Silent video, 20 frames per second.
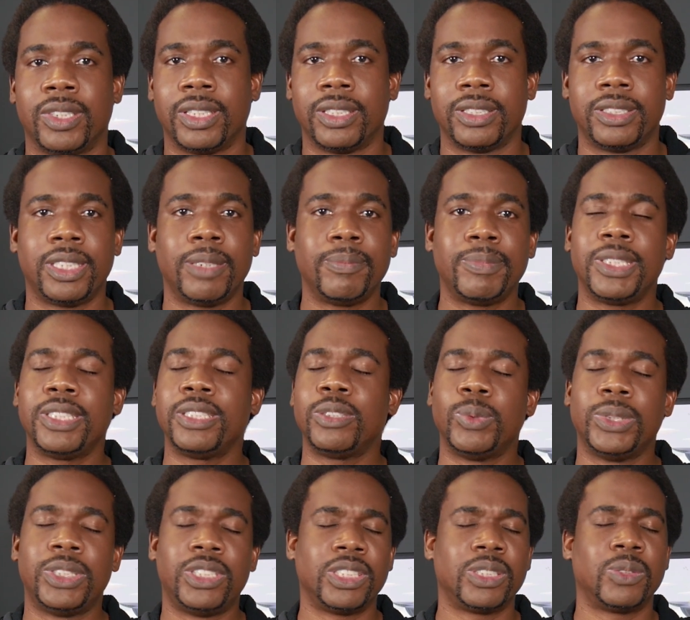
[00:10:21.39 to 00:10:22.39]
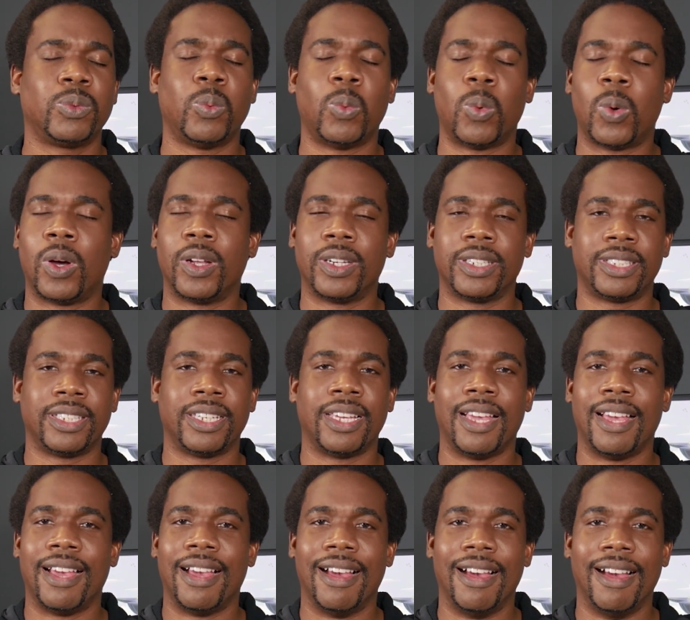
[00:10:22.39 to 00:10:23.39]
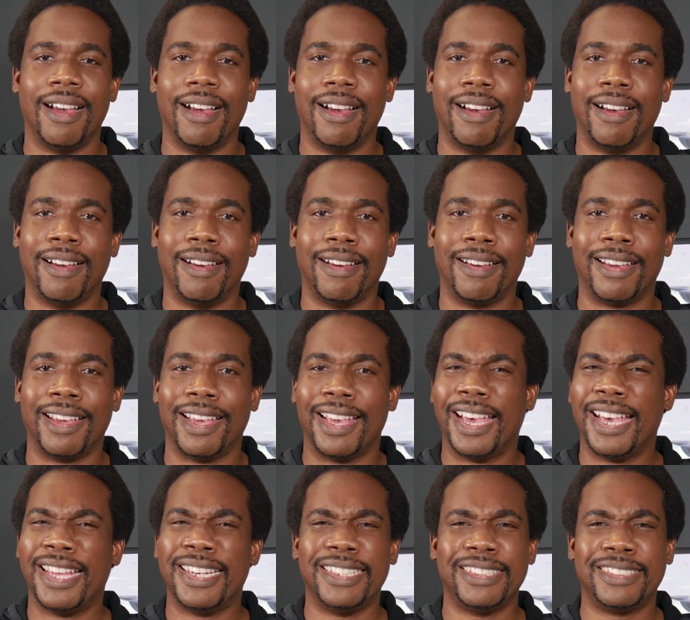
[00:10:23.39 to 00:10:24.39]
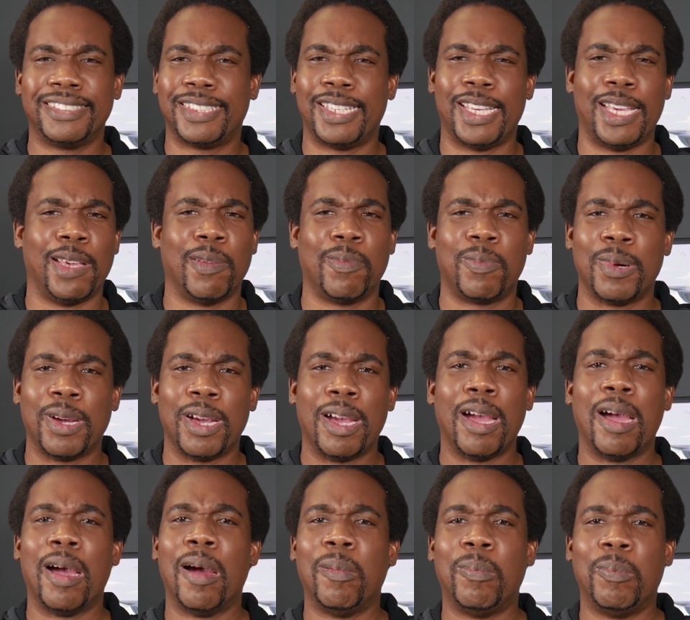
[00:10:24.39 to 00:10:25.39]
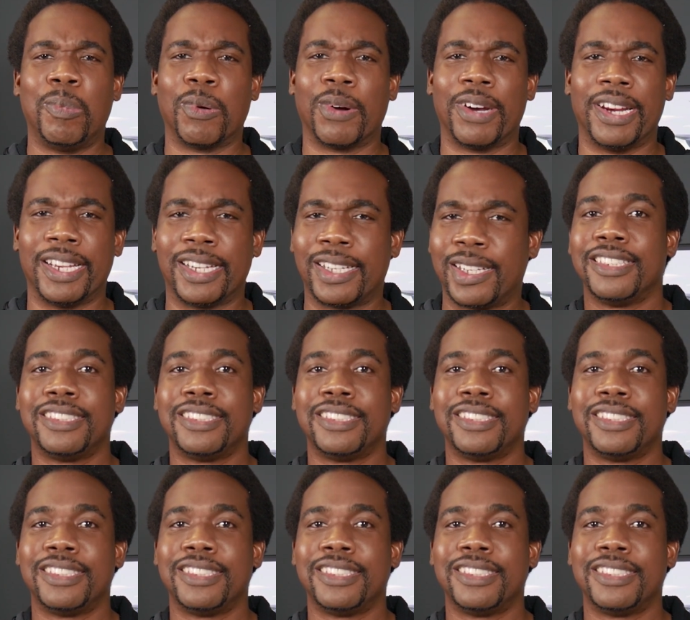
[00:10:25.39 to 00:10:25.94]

Sometimes we just want an escape, a break.